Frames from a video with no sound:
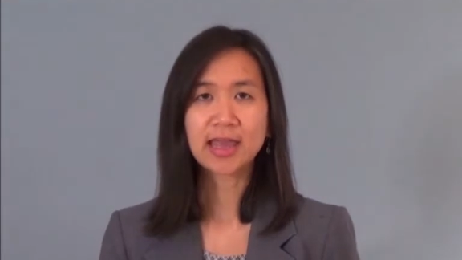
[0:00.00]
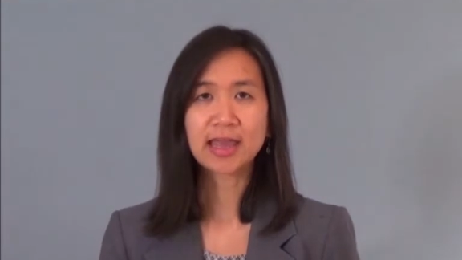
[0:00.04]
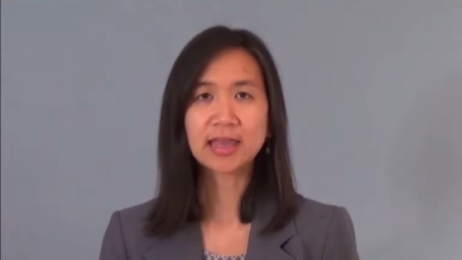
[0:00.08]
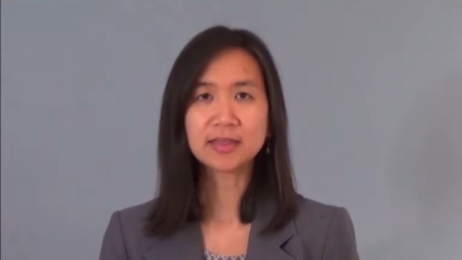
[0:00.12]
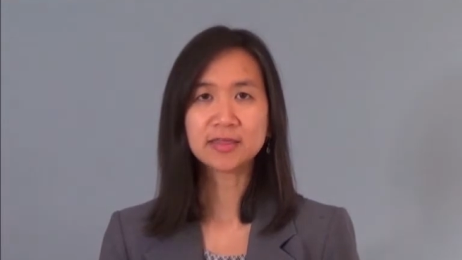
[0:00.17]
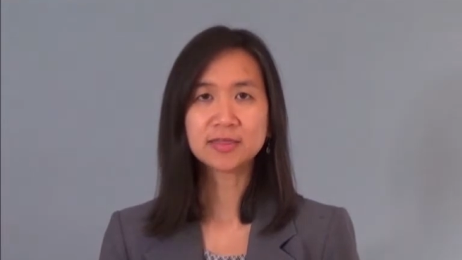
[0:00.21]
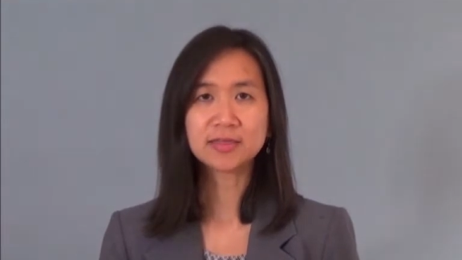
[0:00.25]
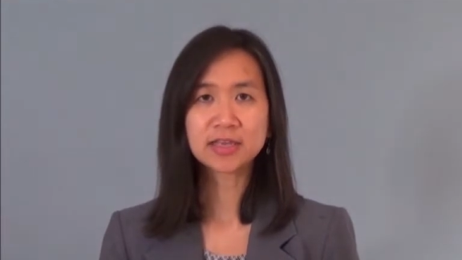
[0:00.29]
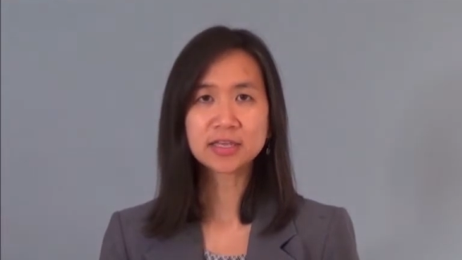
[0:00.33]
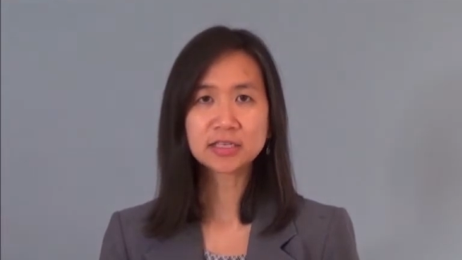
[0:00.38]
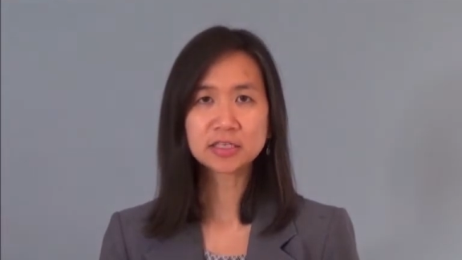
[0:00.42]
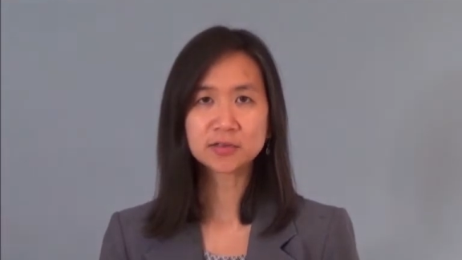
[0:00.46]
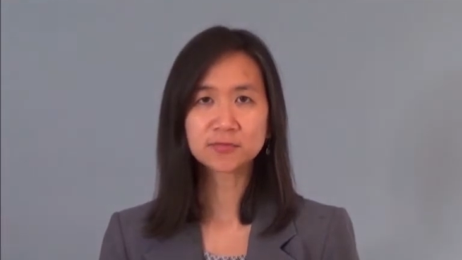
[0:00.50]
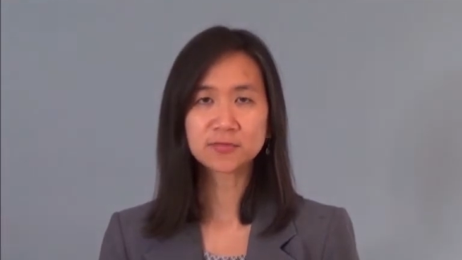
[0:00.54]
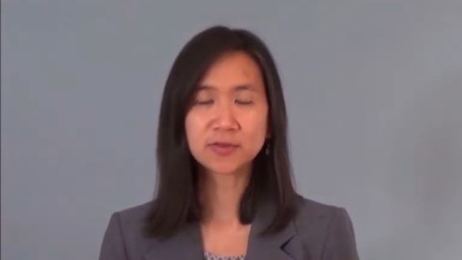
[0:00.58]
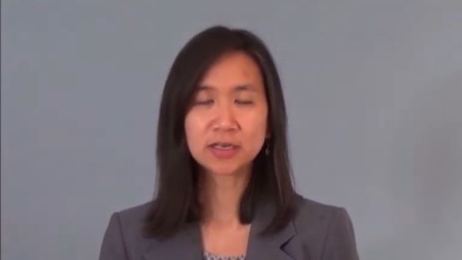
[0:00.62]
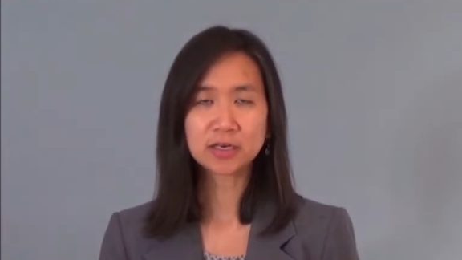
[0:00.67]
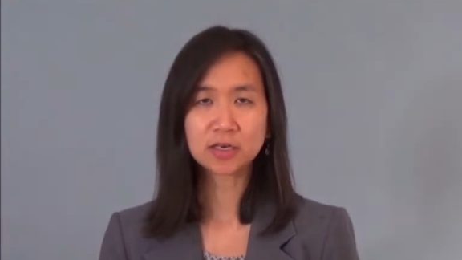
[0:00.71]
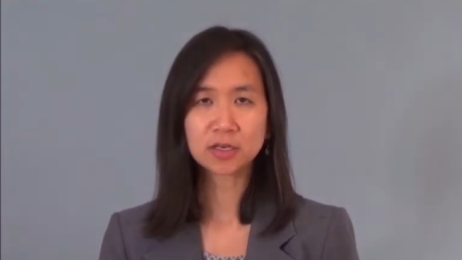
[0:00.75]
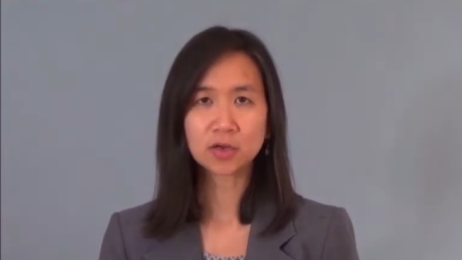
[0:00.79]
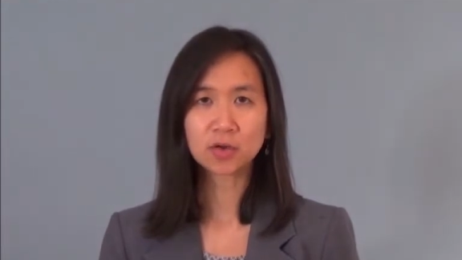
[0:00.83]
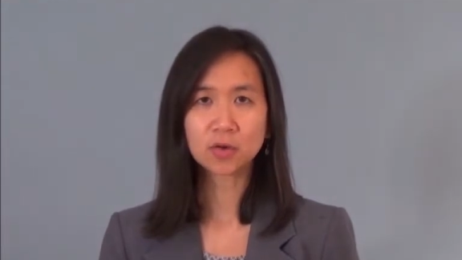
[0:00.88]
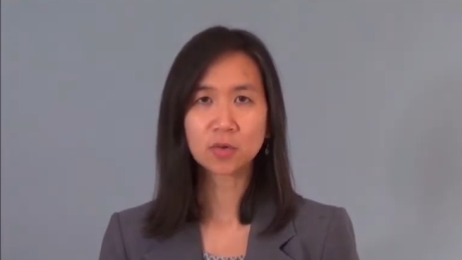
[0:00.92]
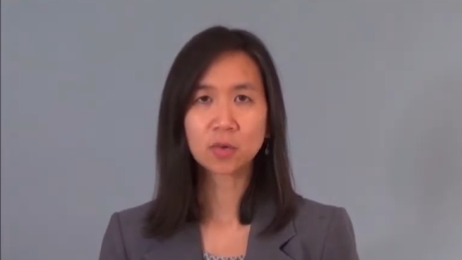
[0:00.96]
In this
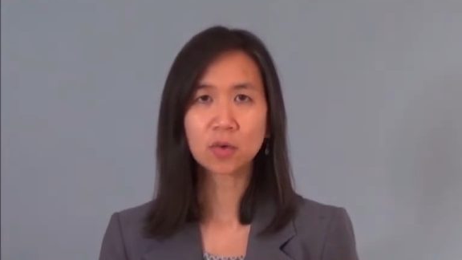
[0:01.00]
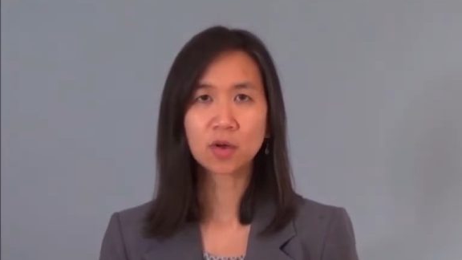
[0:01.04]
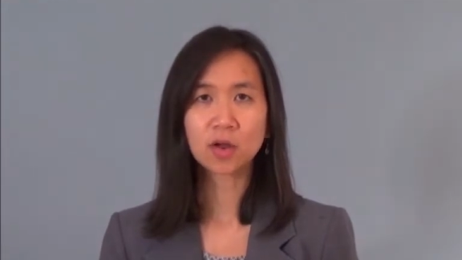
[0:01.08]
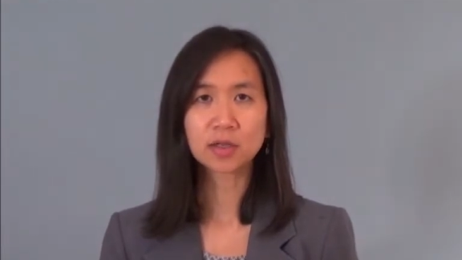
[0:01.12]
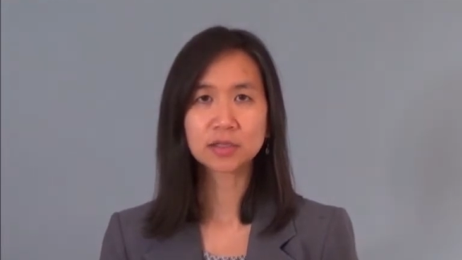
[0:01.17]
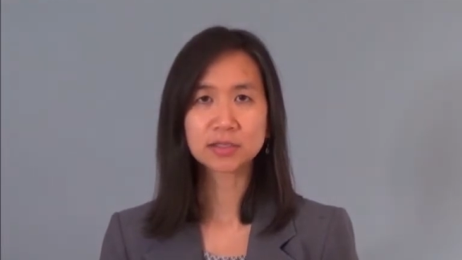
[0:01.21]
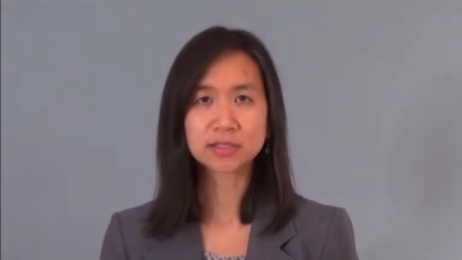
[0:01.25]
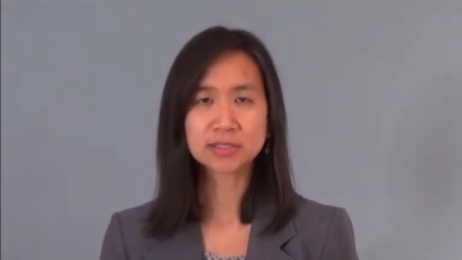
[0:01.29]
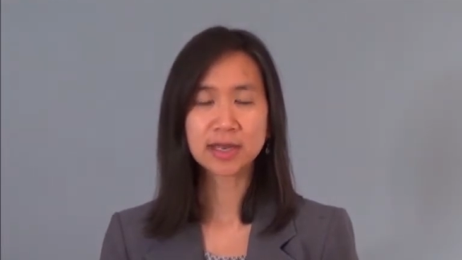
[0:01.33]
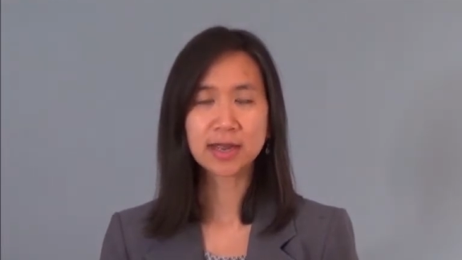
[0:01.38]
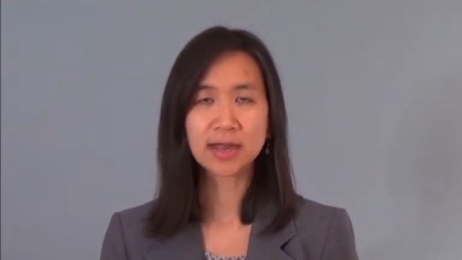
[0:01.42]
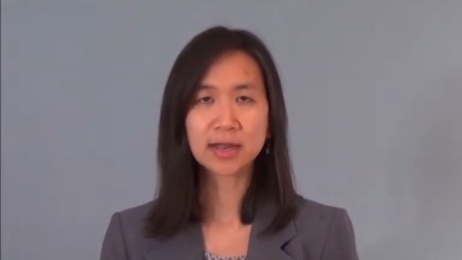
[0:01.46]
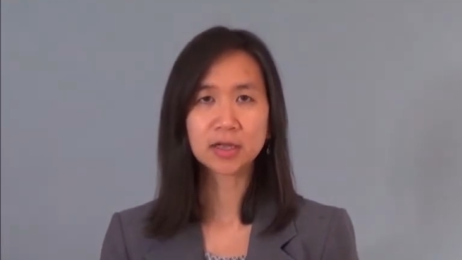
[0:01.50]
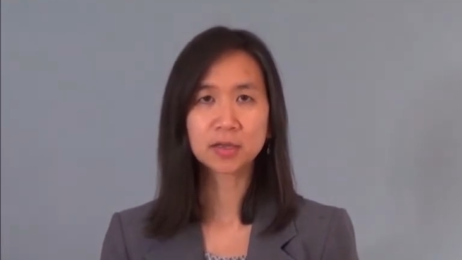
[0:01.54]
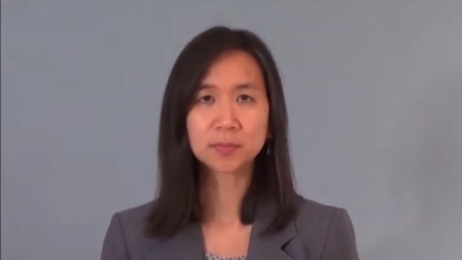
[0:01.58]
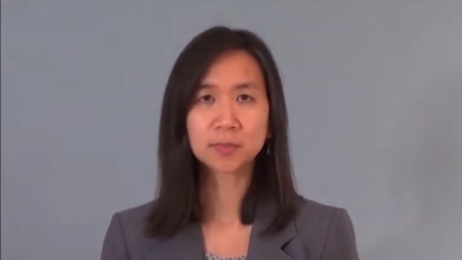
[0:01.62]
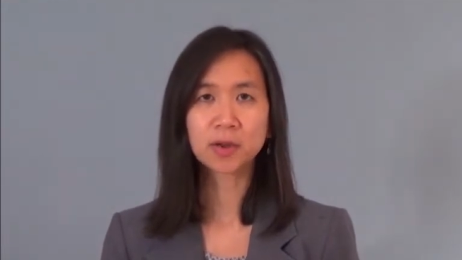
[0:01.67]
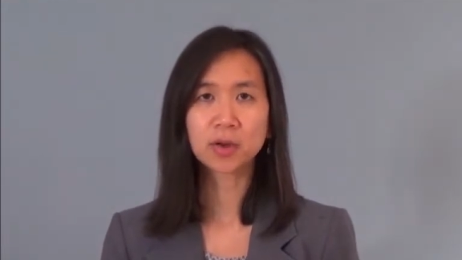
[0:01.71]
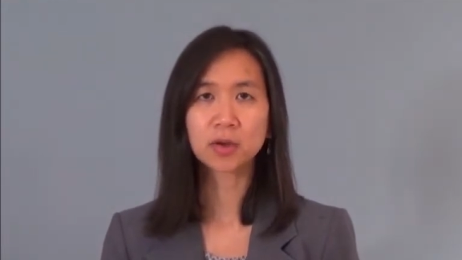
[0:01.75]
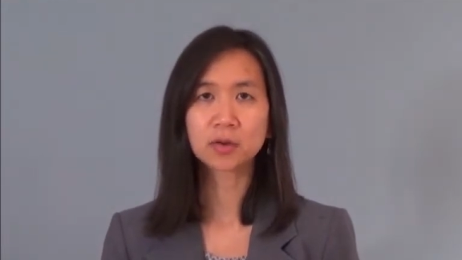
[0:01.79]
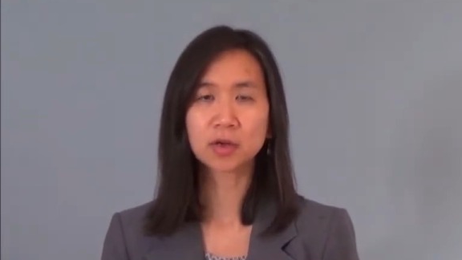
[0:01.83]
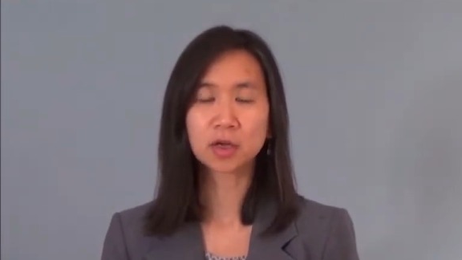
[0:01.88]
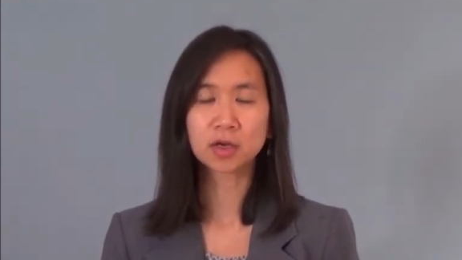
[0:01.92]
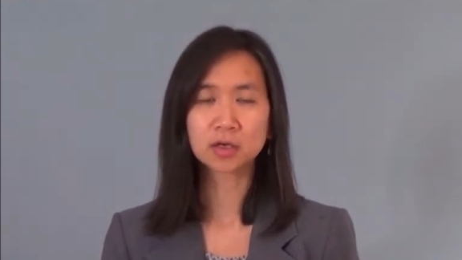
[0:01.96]
video, I'll talk
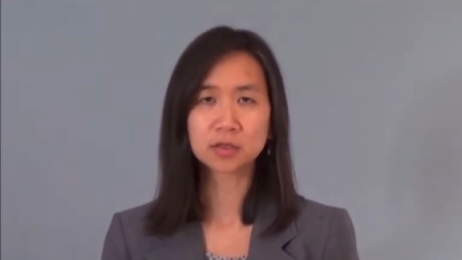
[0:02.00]
about